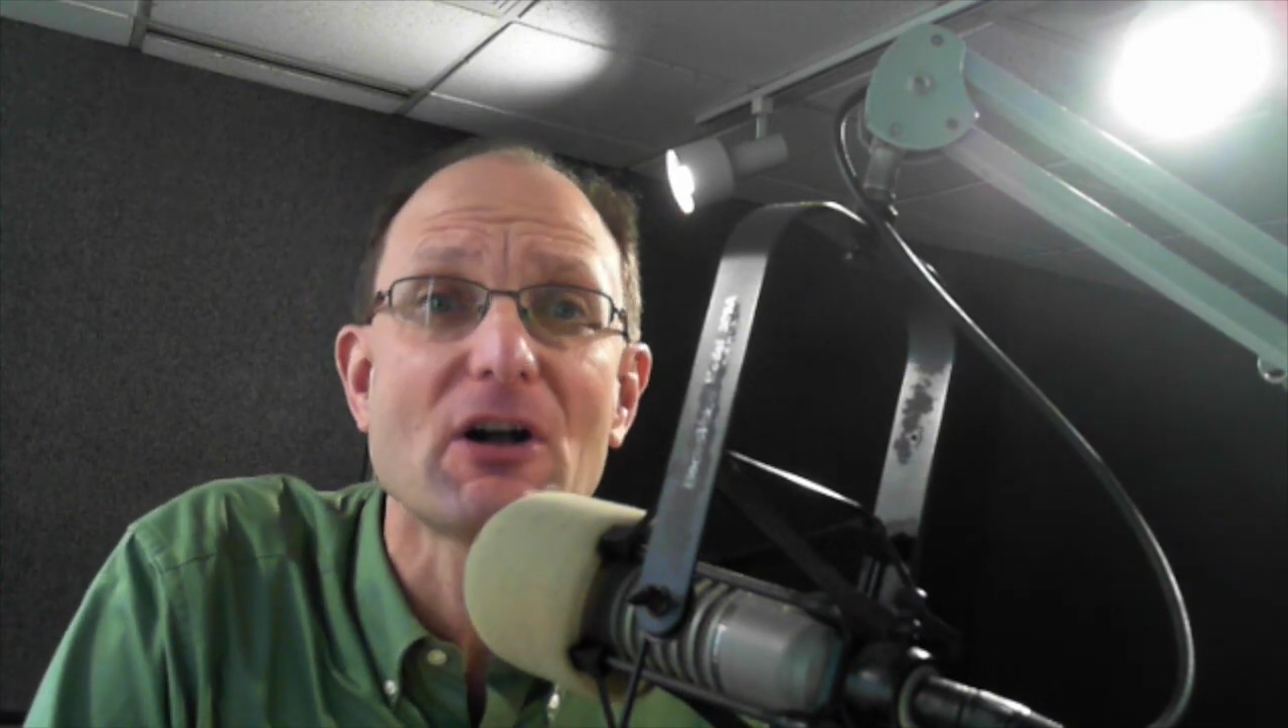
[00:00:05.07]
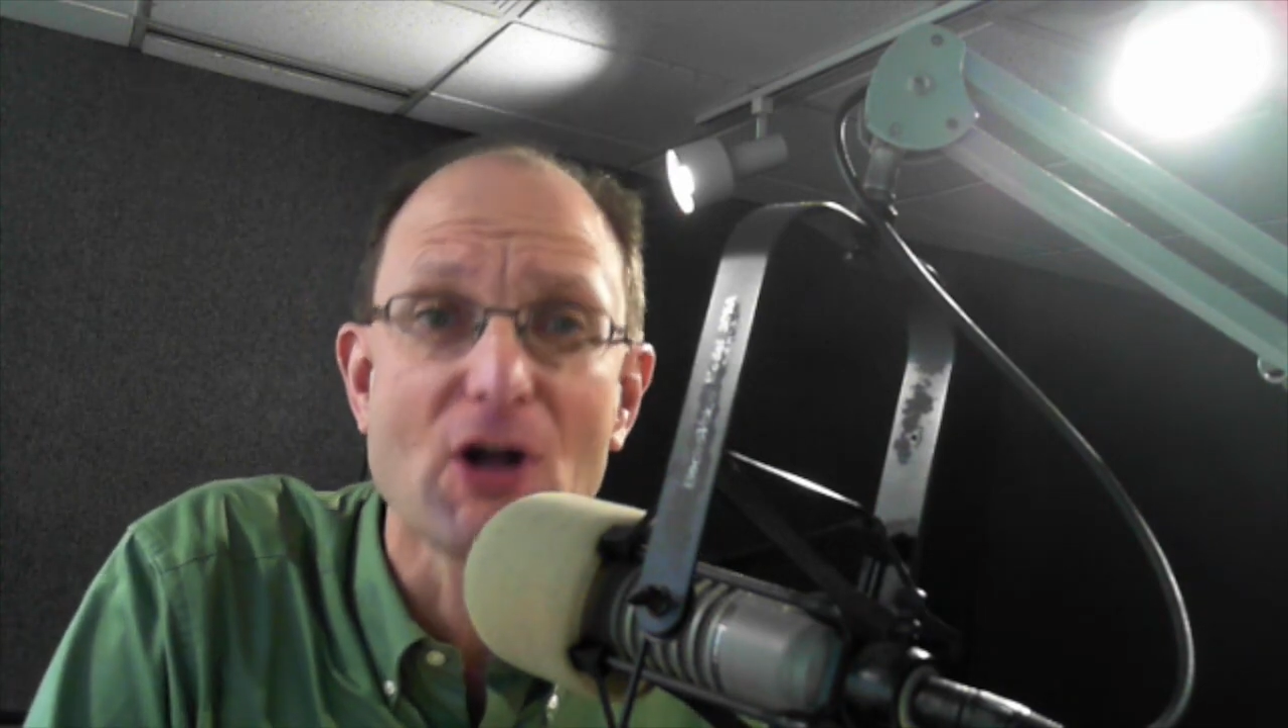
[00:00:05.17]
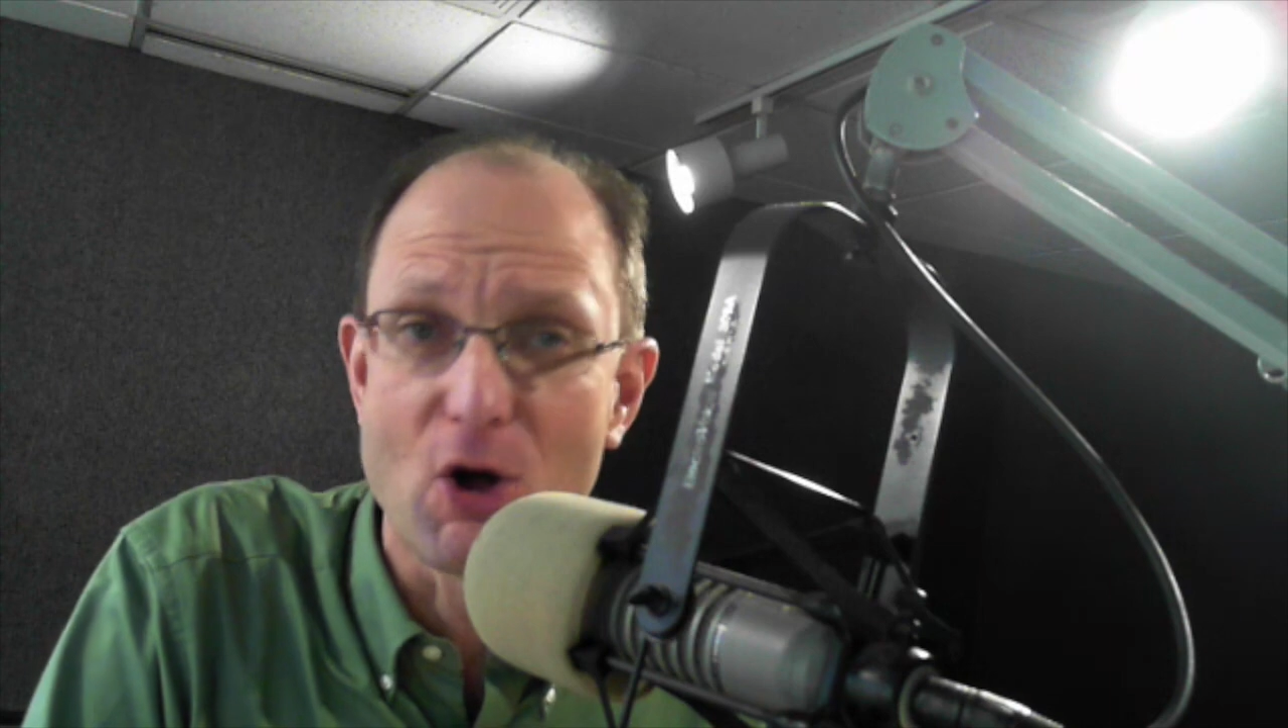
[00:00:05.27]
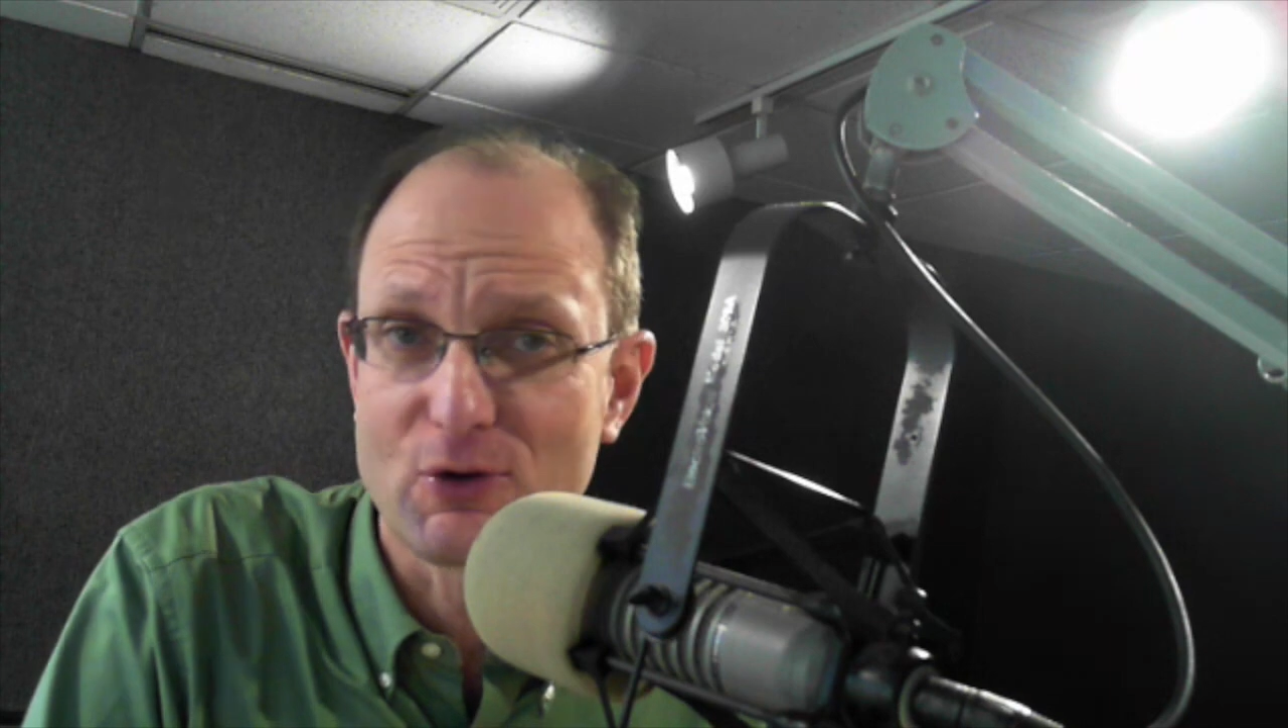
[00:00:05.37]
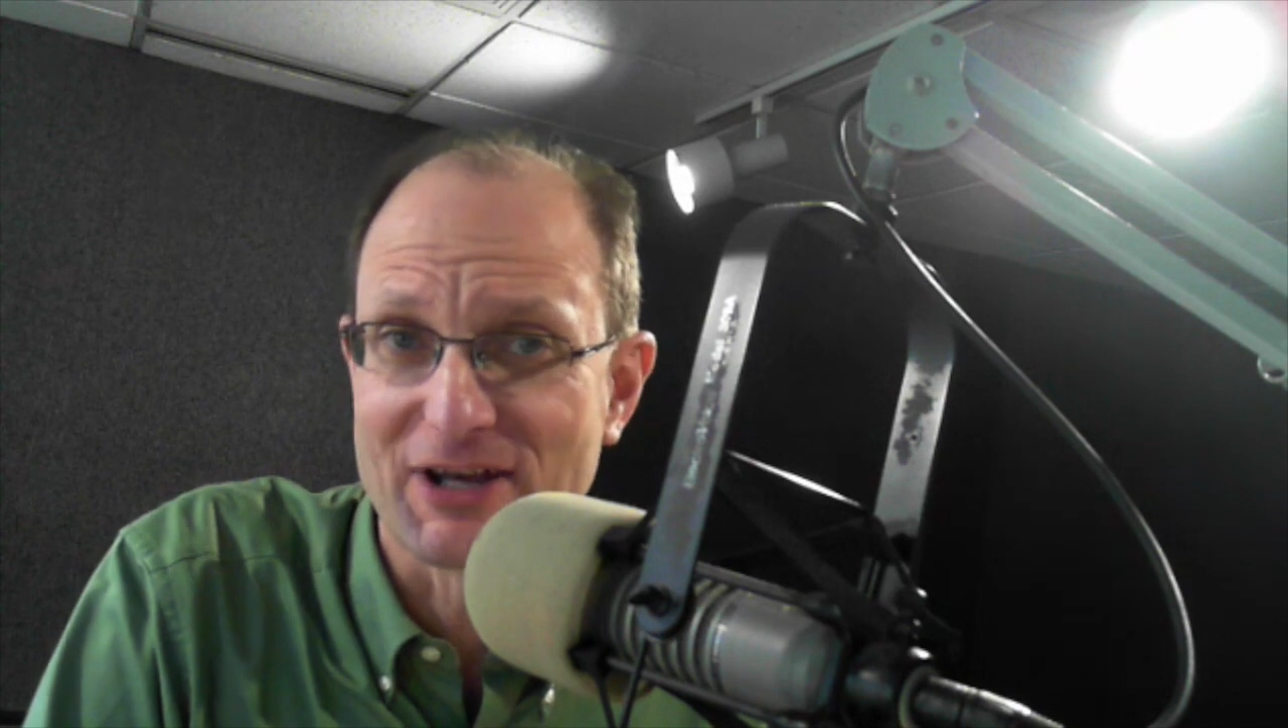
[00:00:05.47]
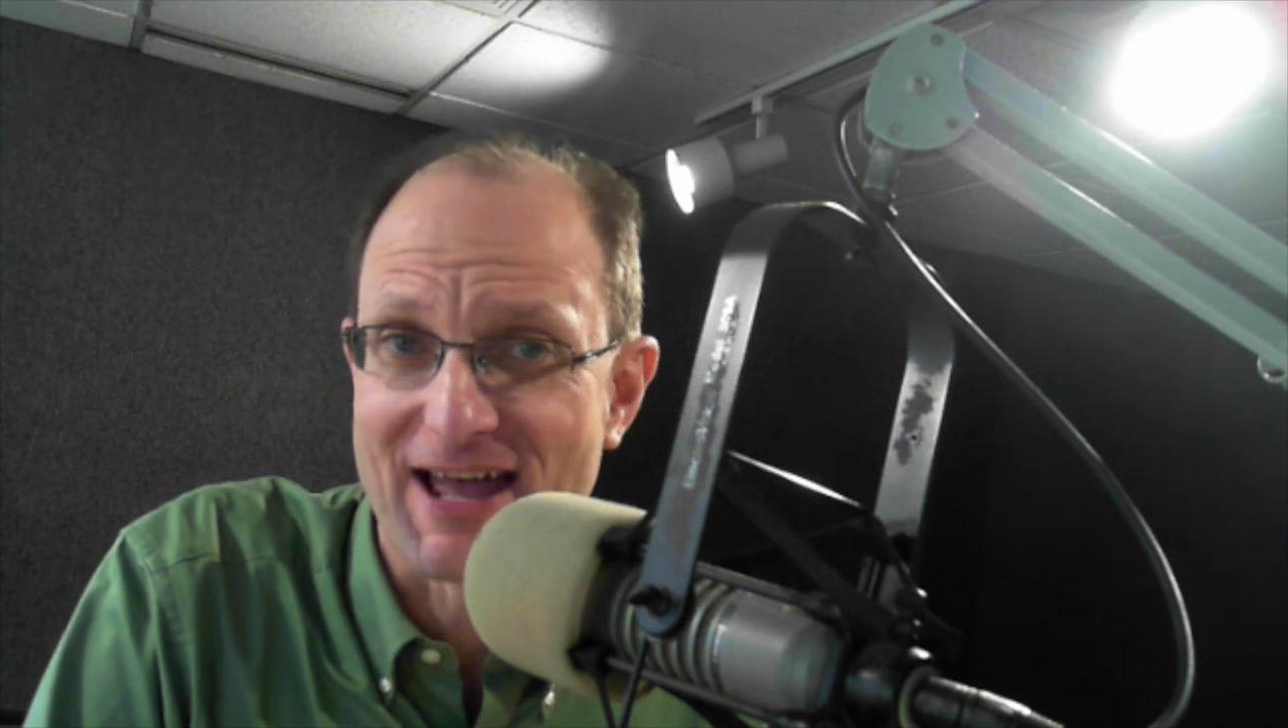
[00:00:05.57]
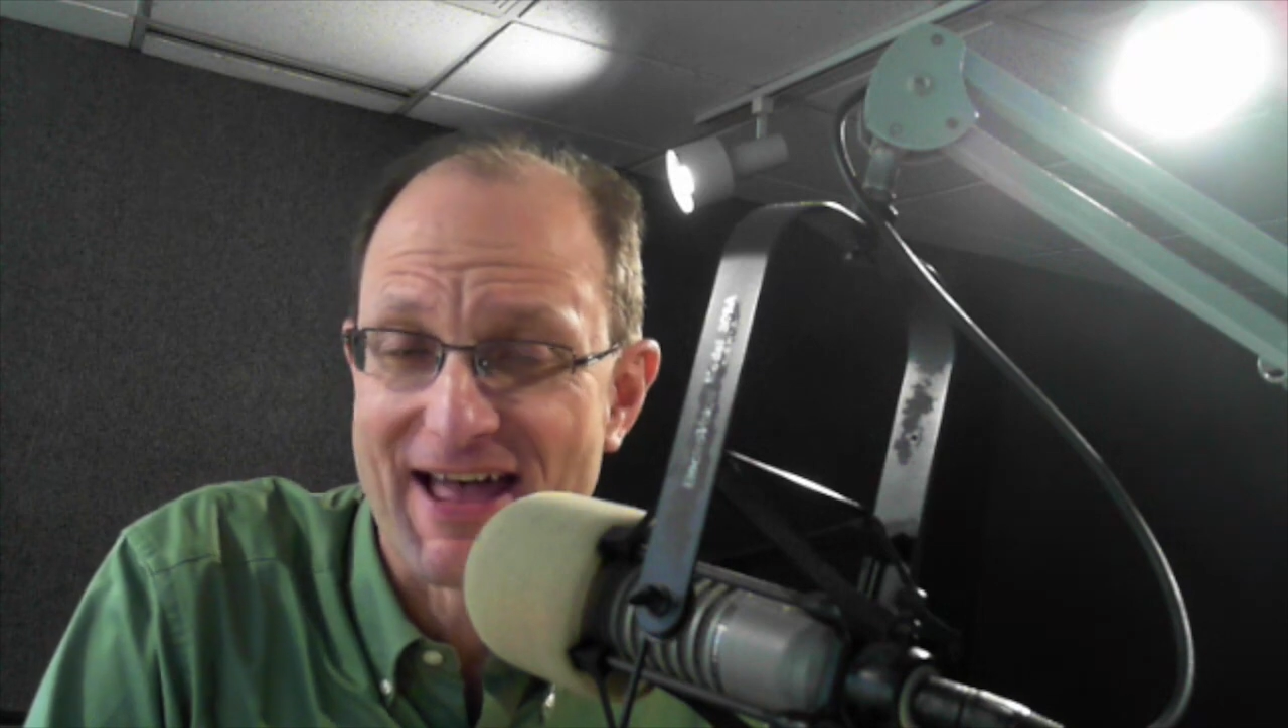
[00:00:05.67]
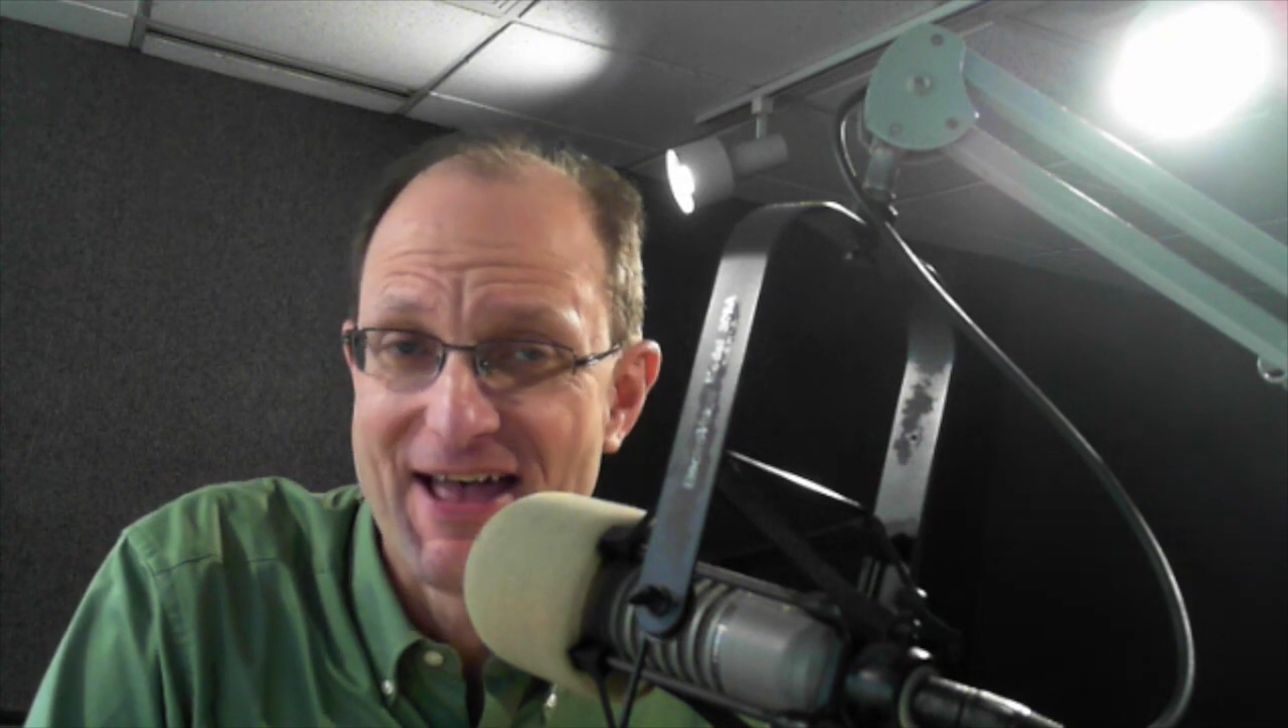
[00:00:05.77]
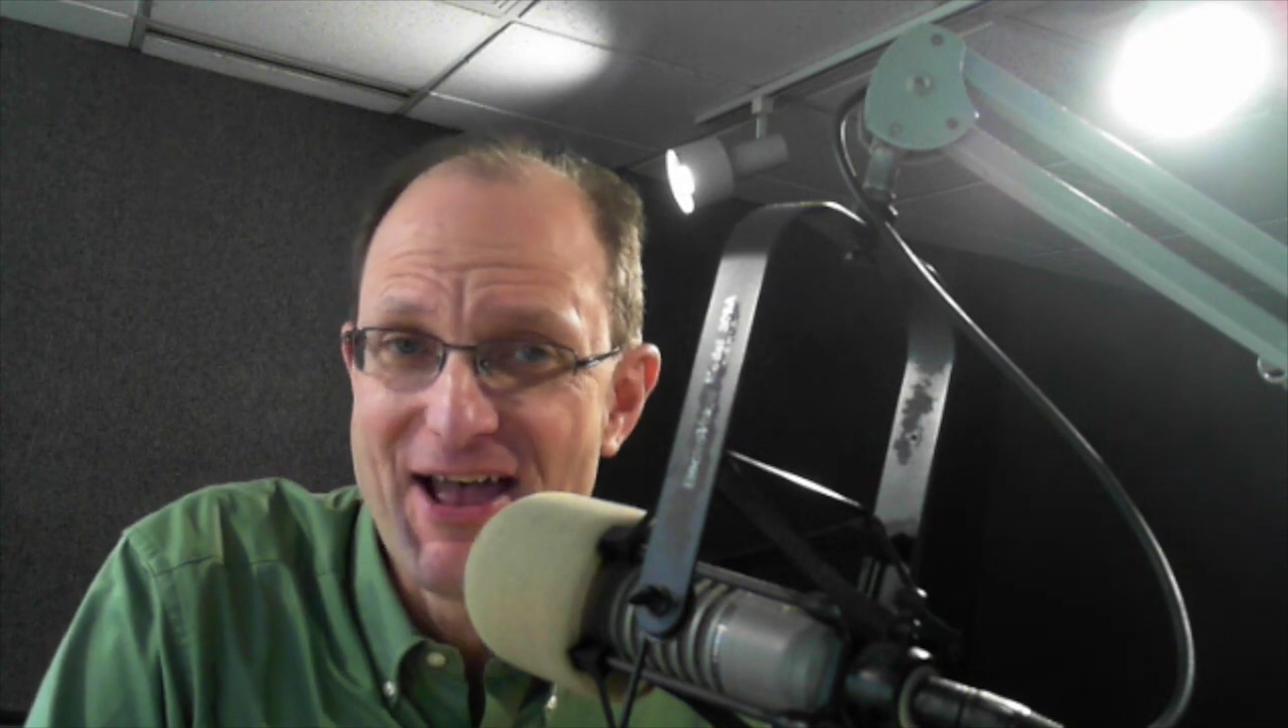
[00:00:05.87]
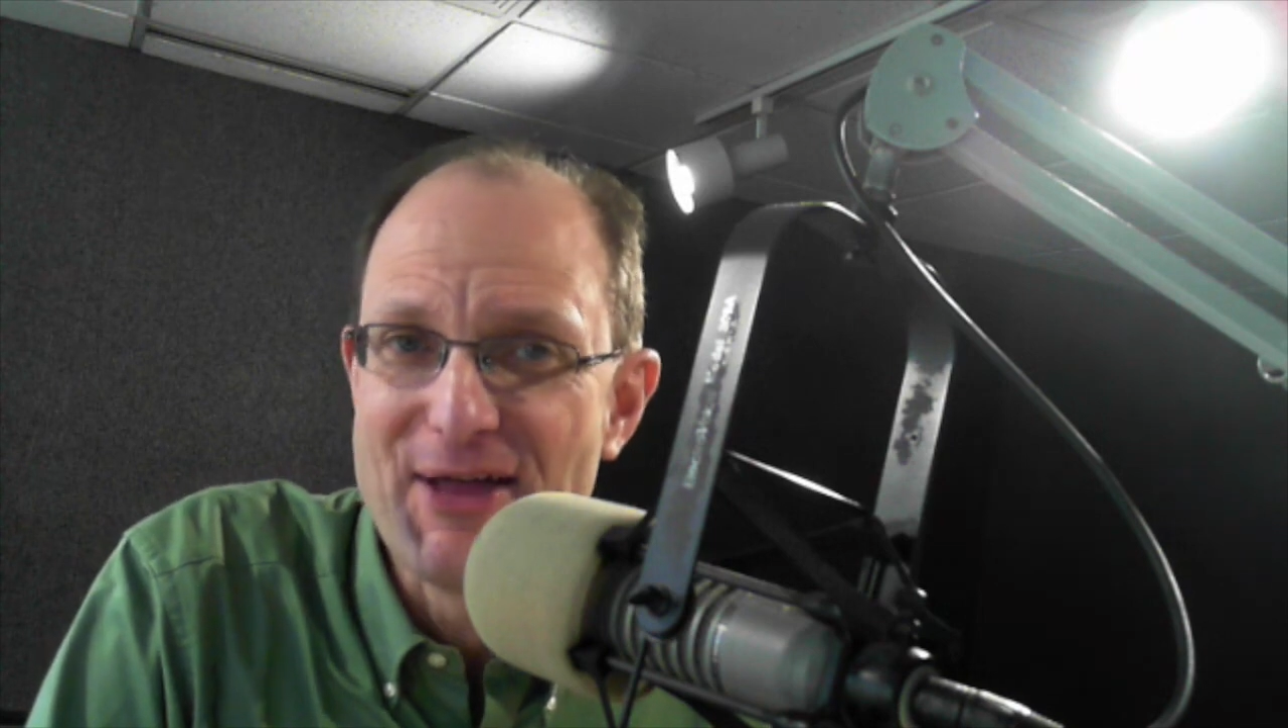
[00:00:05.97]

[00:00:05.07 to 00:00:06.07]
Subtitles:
Maquoketa.